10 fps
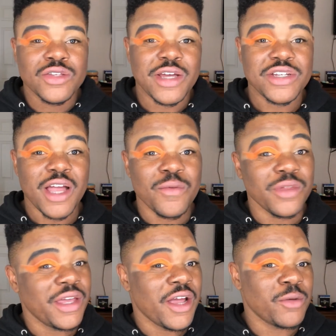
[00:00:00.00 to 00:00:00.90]
So I actually got
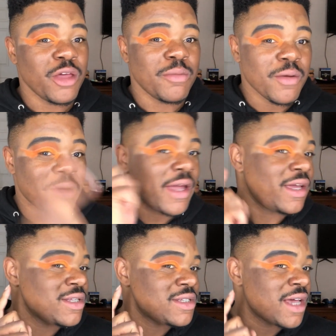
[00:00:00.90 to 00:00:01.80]
really carried away with my right
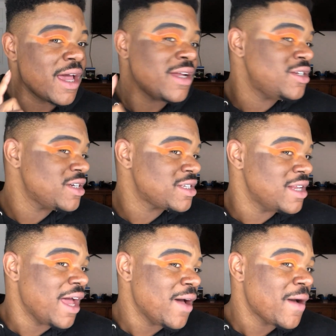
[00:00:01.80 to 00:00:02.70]
hand side just
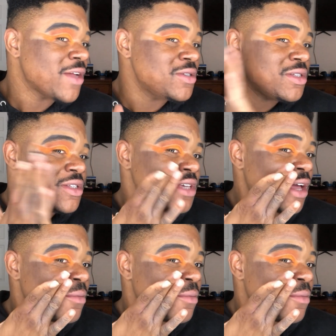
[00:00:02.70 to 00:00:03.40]
now. As you see, I